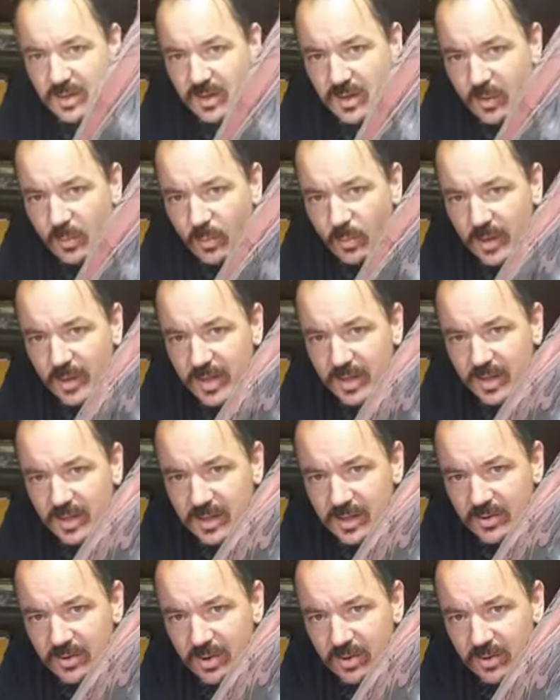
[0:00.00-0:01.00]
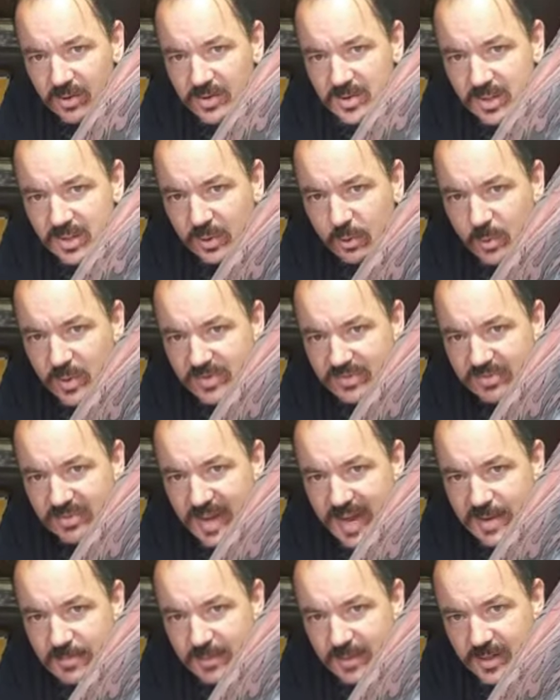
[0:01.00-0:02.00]
where you've got lots of little wee
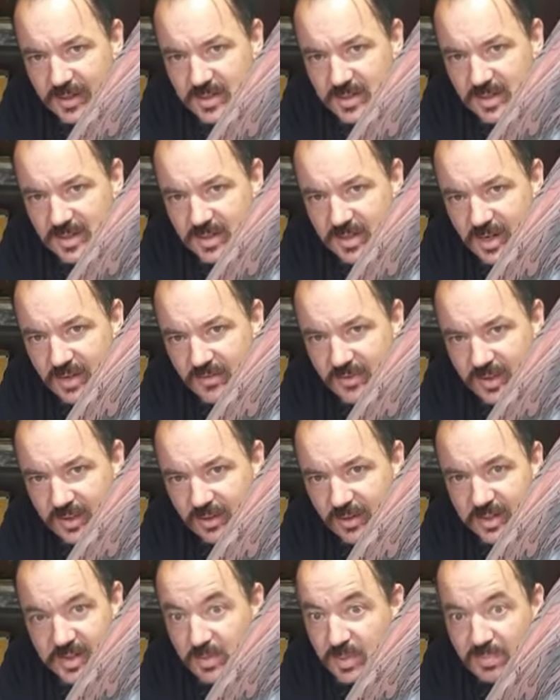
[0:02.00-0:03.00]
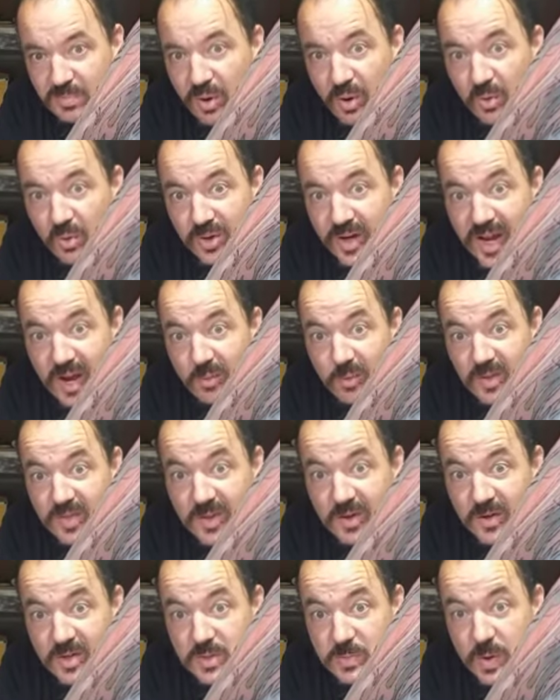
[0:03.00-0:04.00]
flame licks and stuff that like to be pulled out when they're
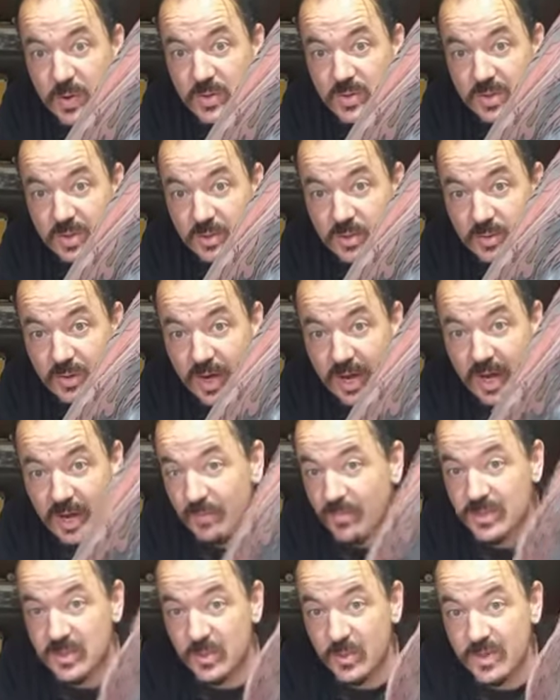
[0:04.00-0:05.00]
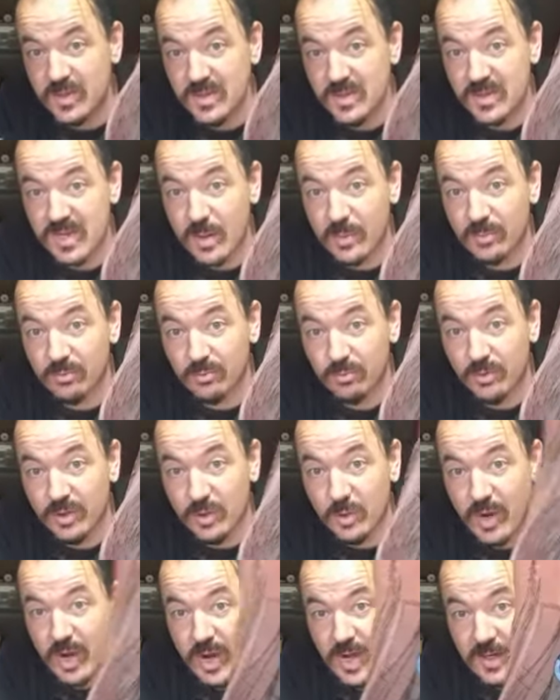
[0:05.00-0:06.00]
not supposed to, the tweezers come in real
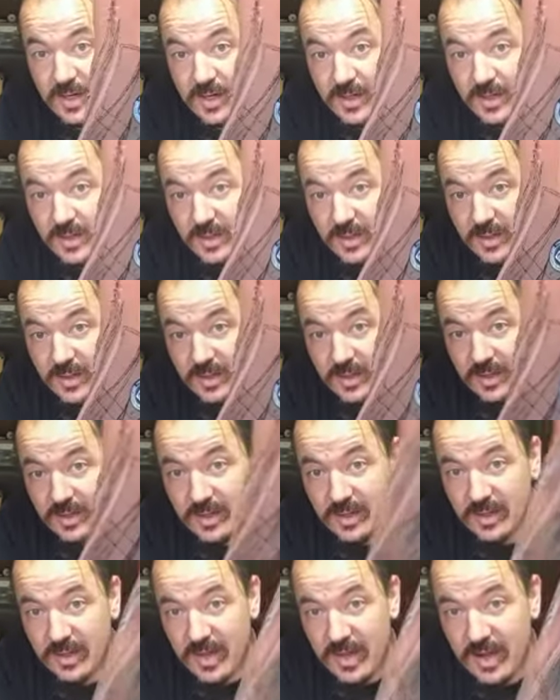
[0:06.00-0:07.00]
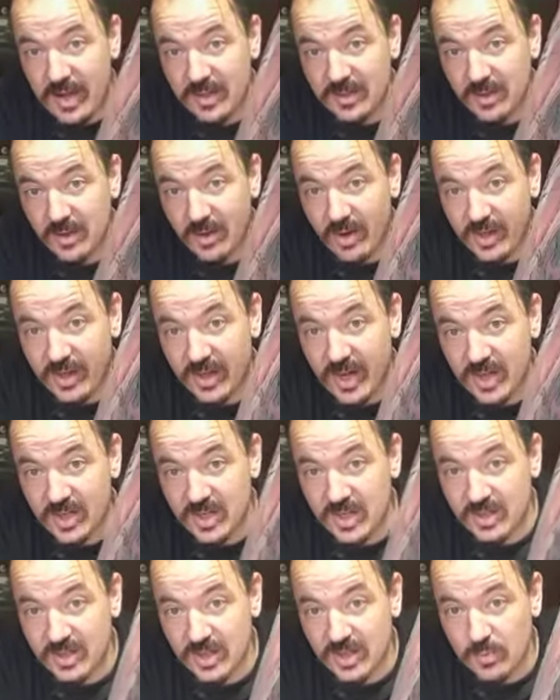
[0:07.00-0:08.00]
handy, and I can
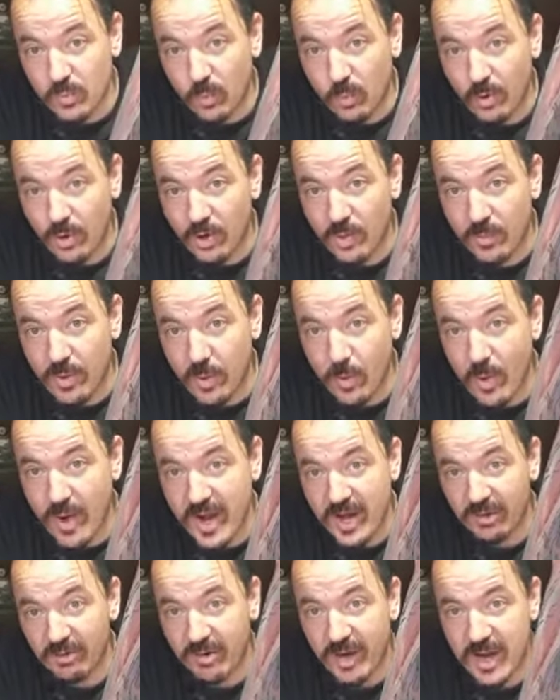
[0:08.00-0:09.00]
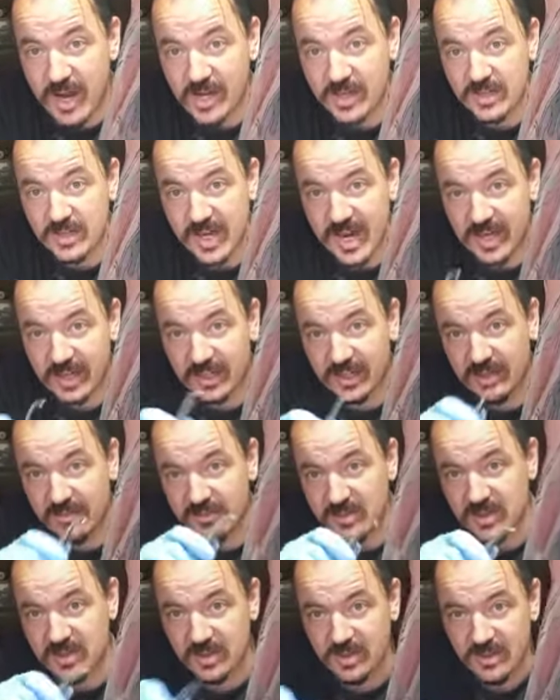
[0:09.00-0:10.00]
actually just work my way around and
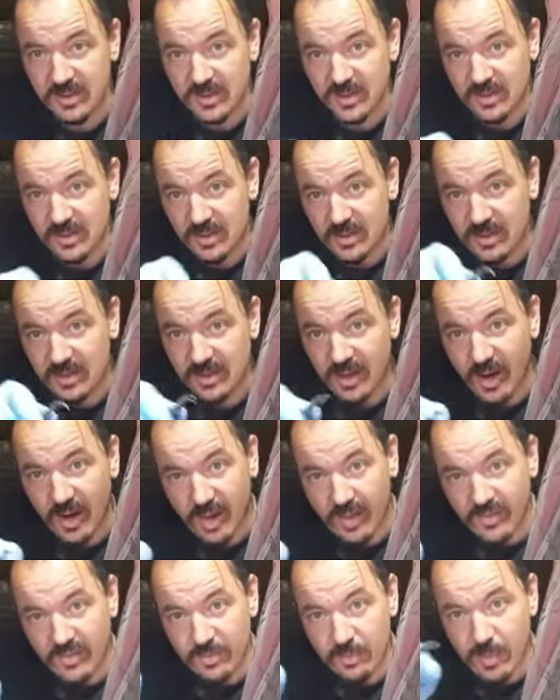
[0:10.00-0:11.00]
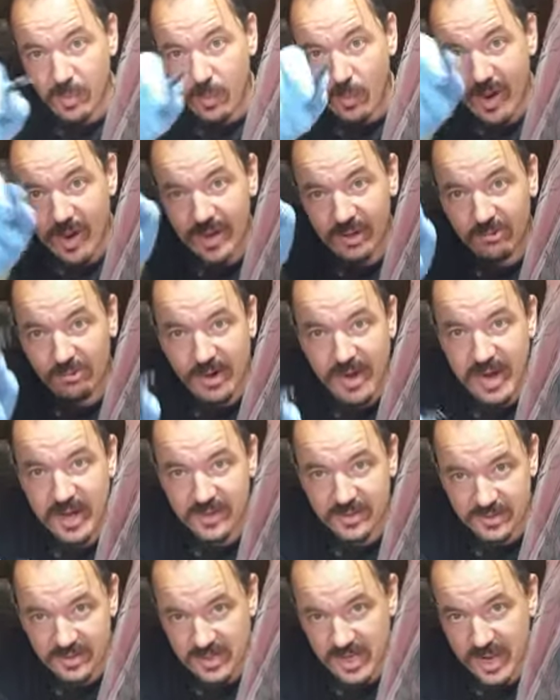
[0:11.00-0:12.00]
lift my way
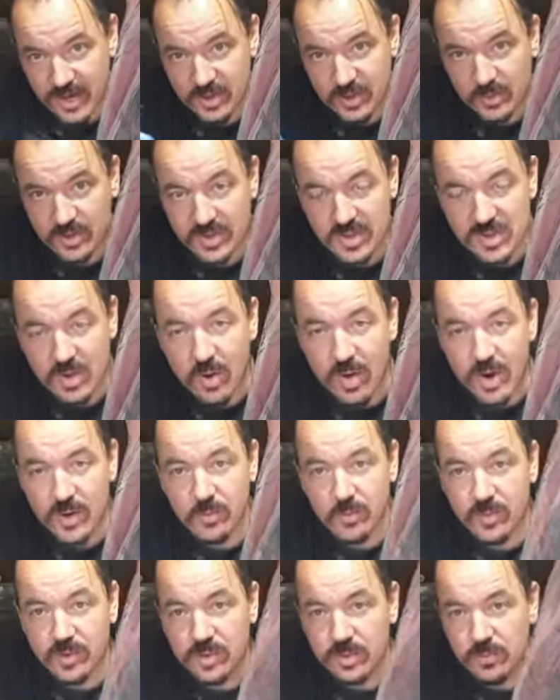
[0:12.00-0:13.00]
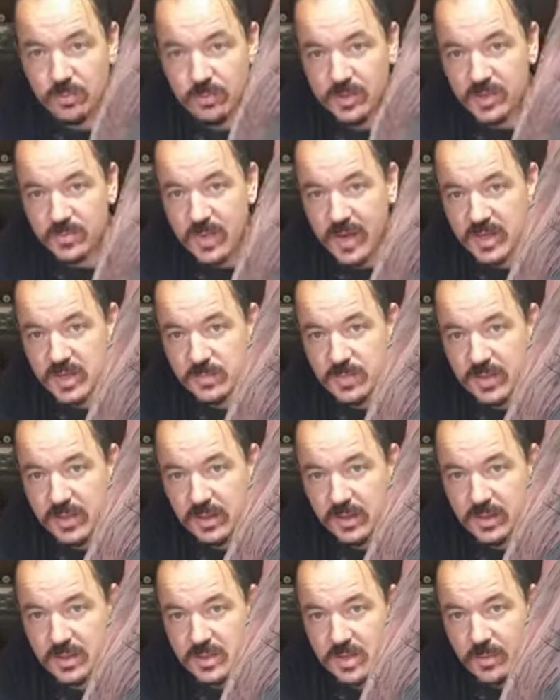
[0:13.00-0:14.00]
around the actual design, which makes
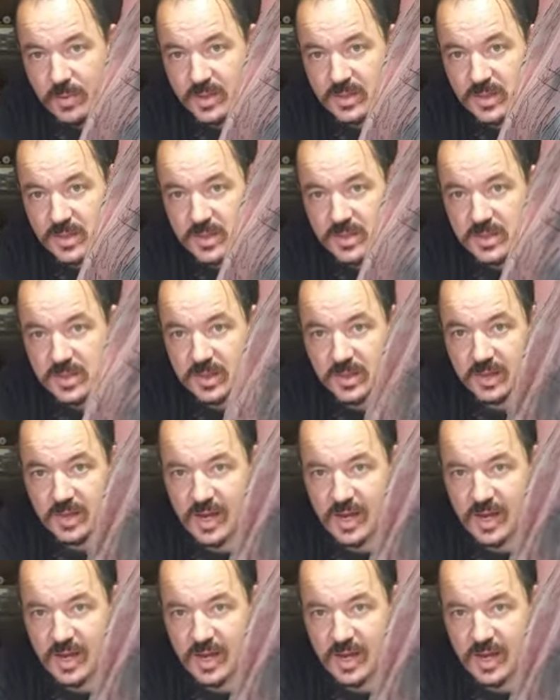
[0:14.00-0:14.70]
peeling so much easier.